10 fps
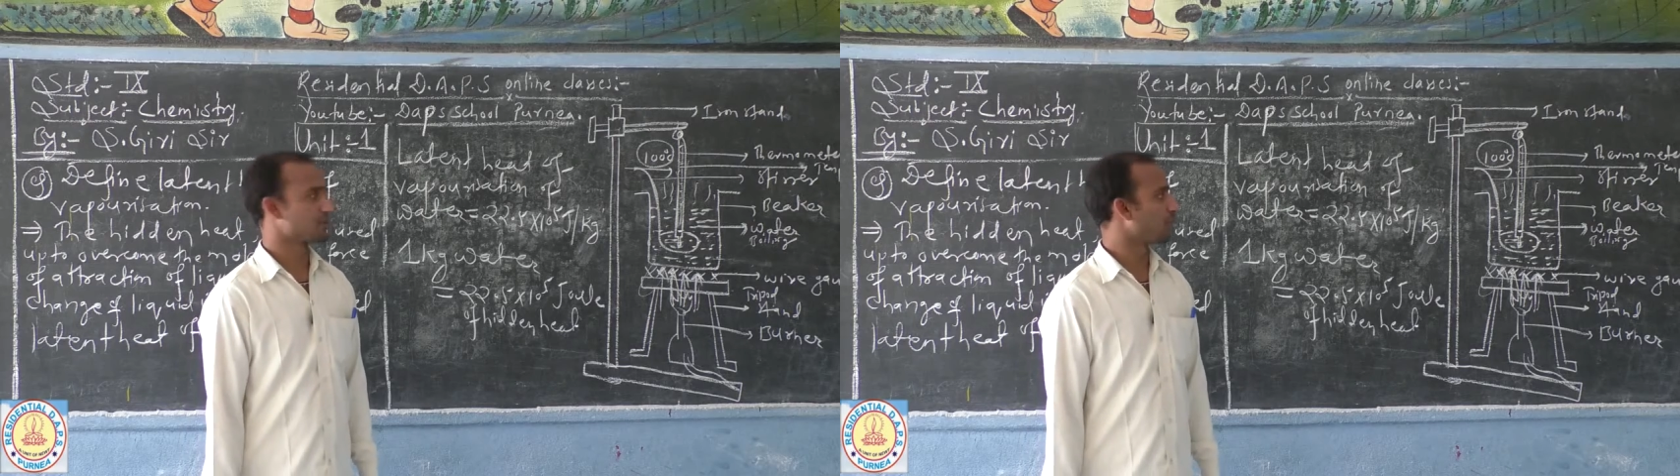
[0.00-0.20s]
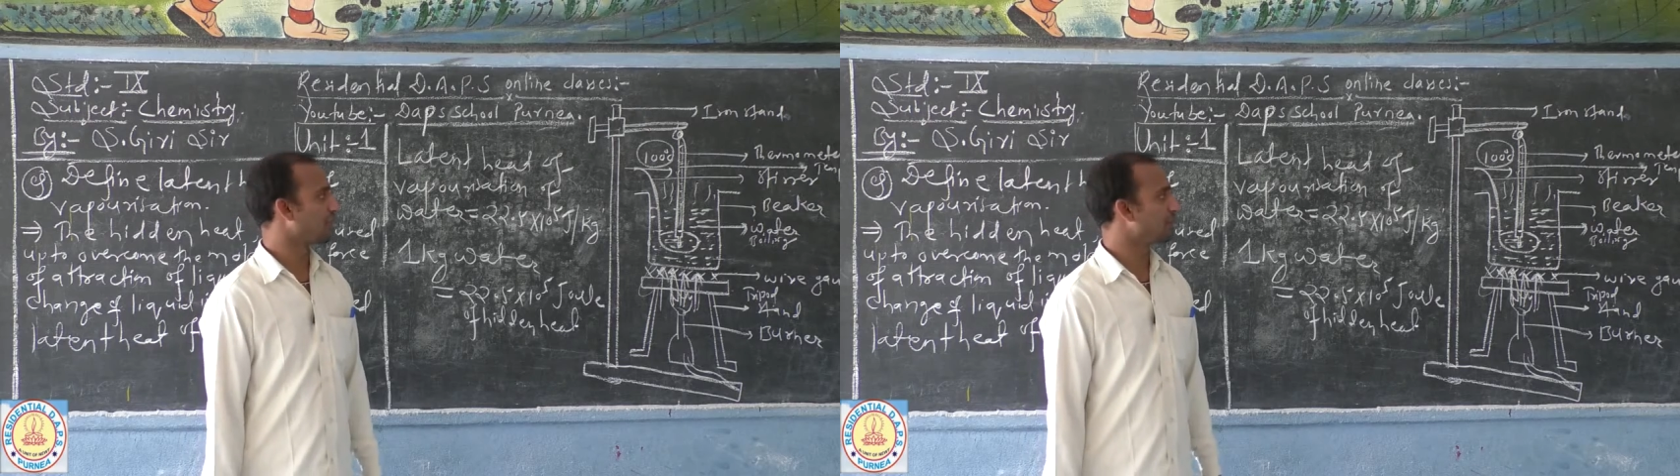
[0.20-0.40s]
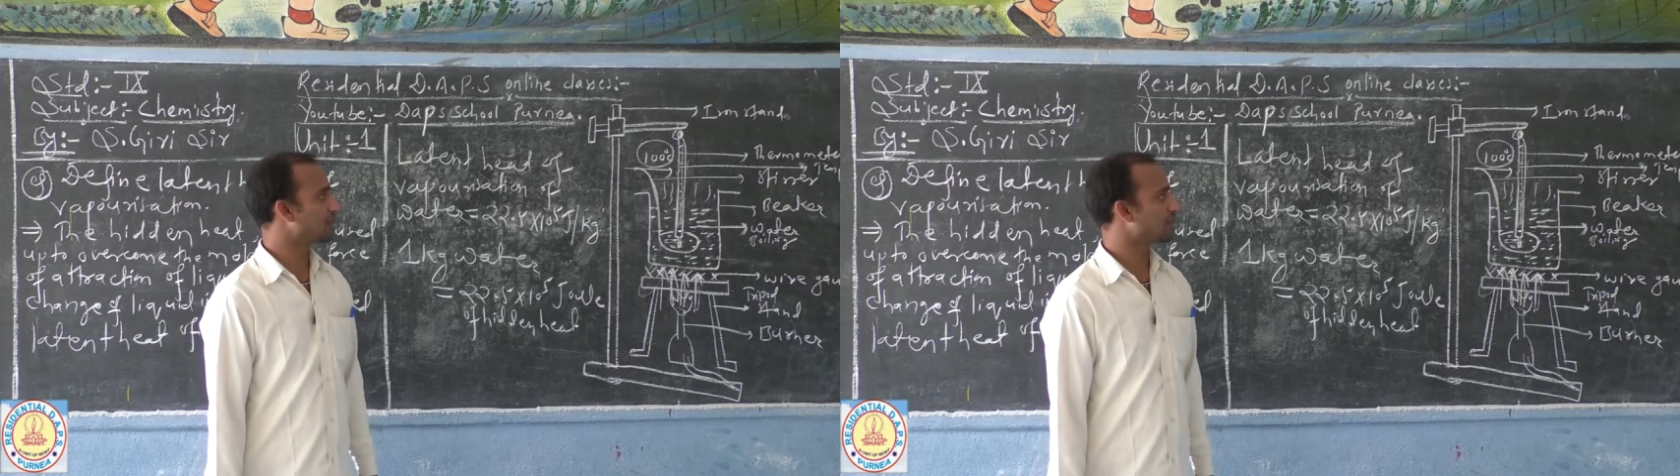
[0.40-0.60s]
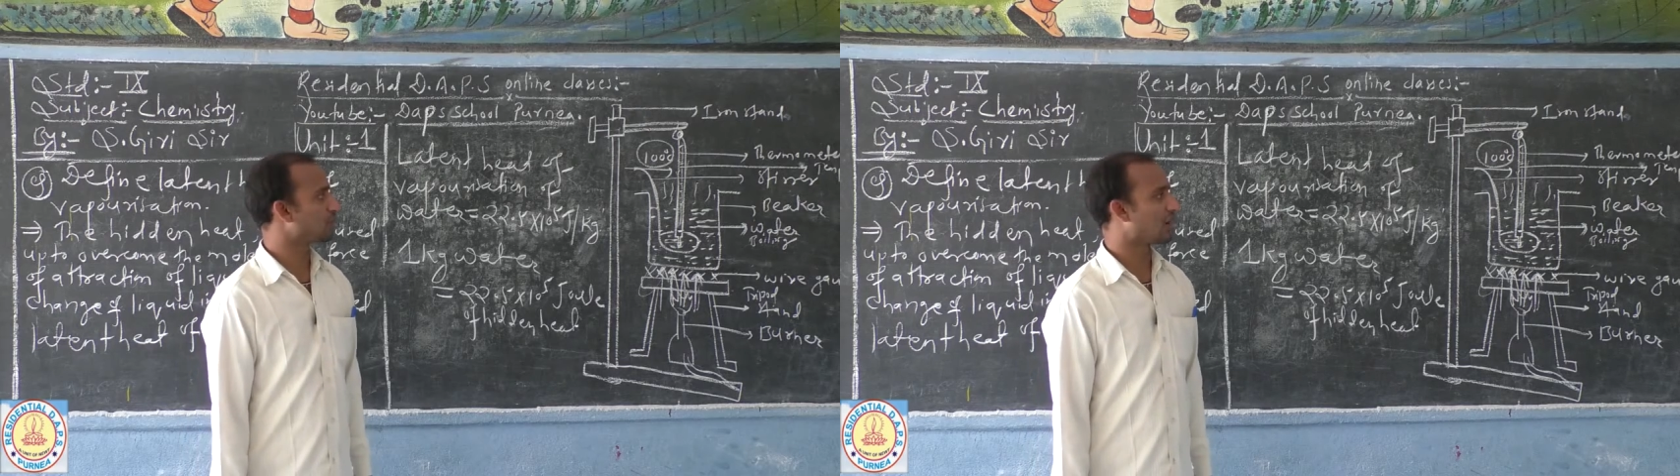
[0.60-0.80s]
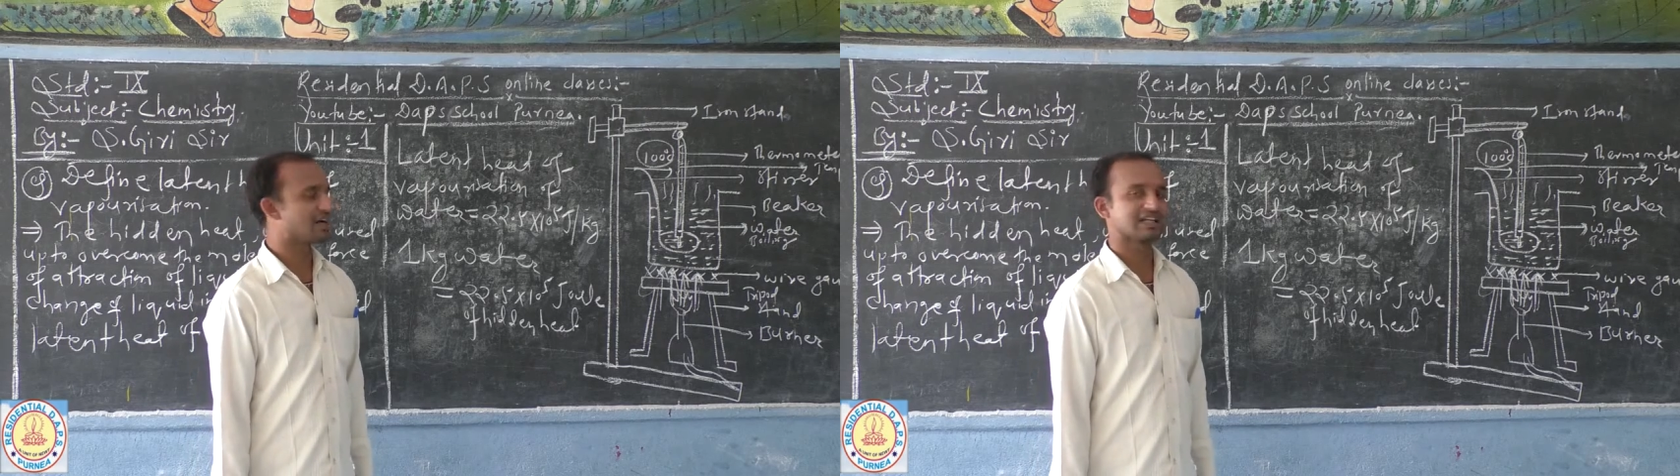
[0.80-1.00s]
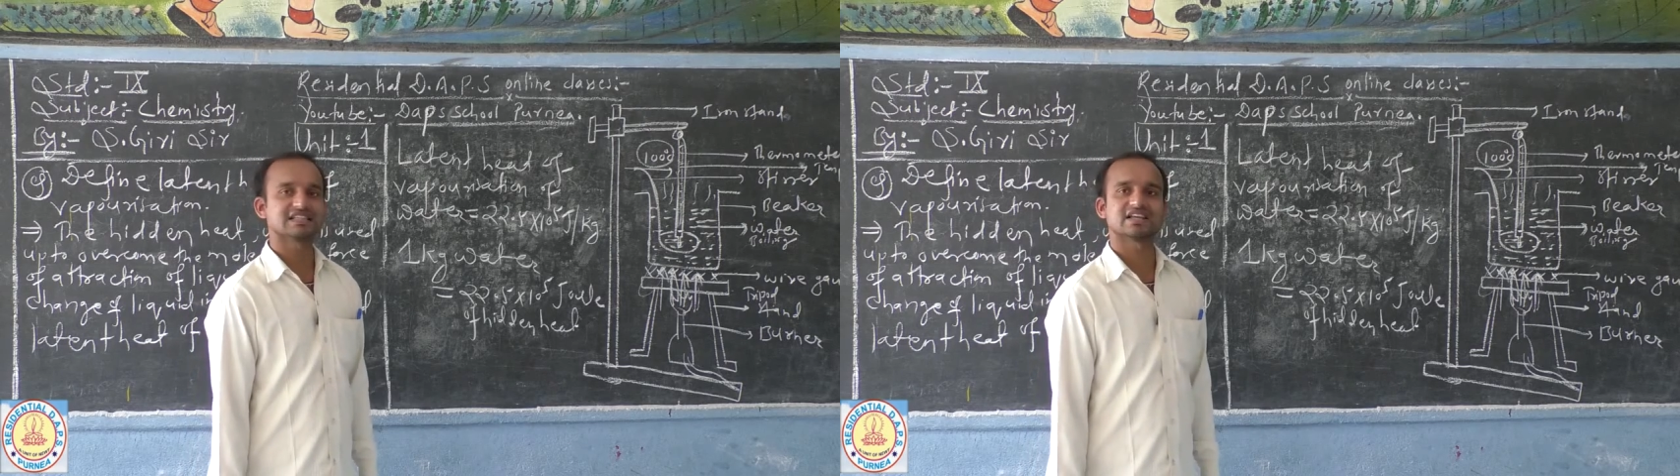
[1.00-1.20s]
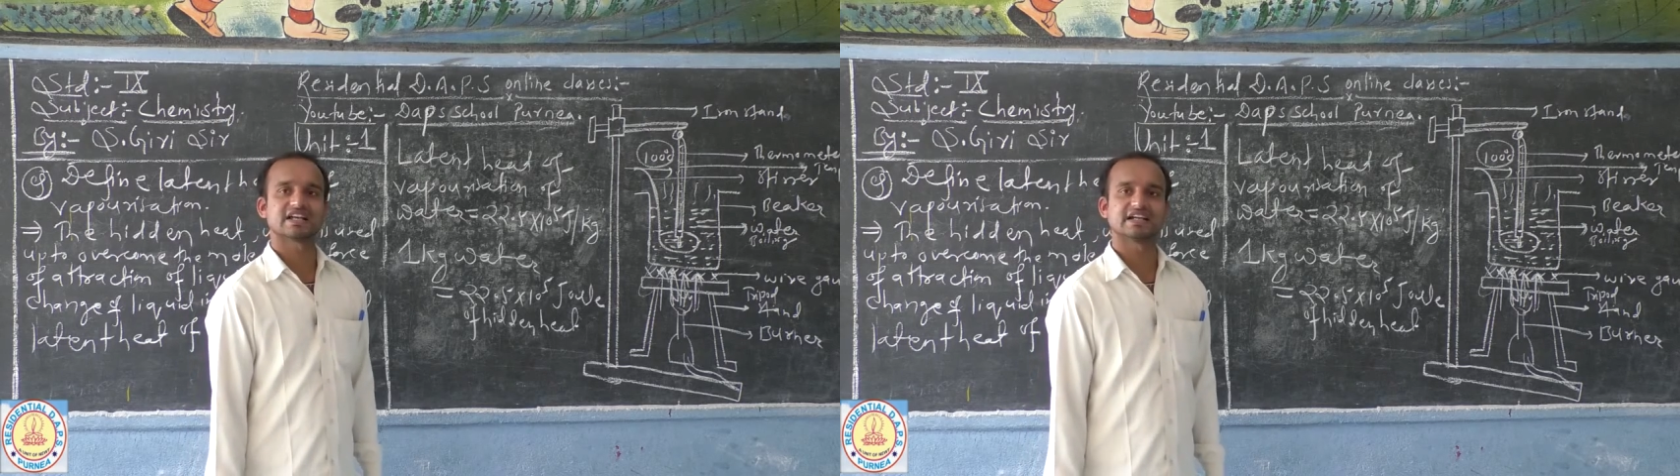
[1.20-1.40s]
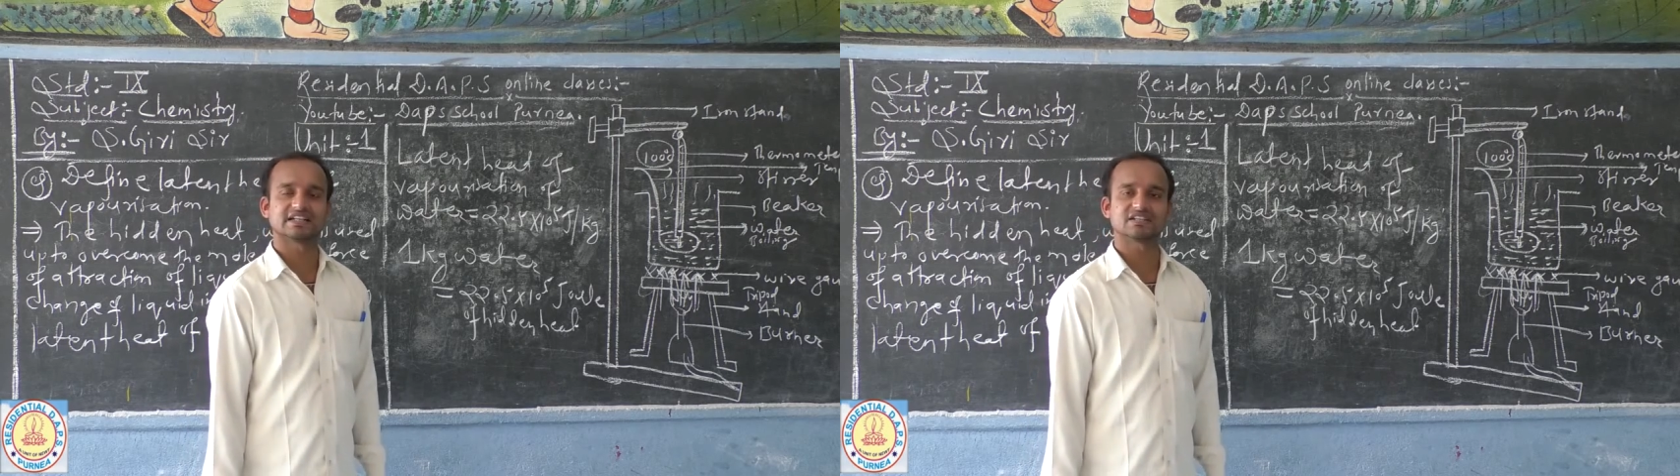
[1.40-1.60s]
the boiling point of water is
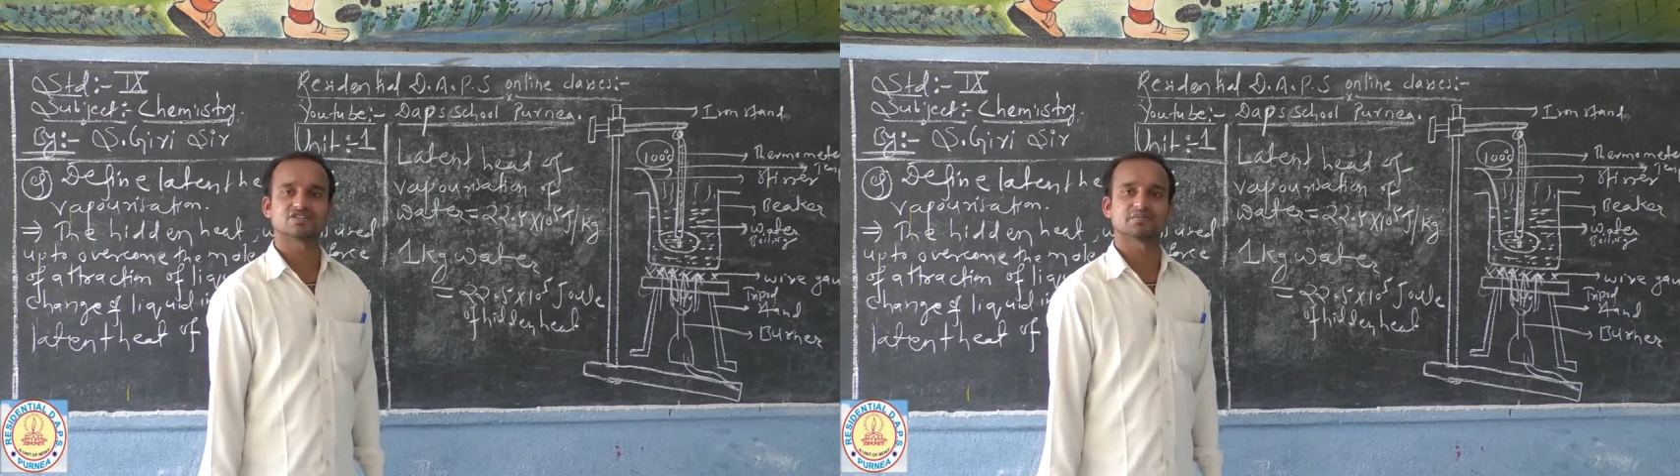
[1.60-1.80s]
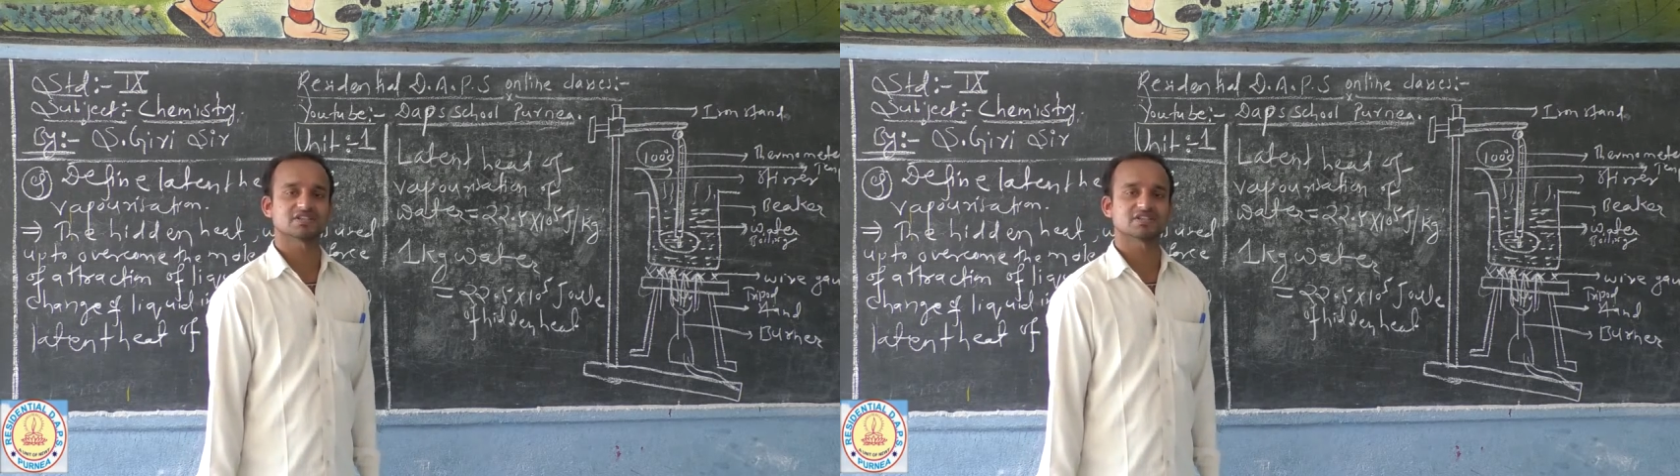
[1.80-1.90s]
100 degrees C,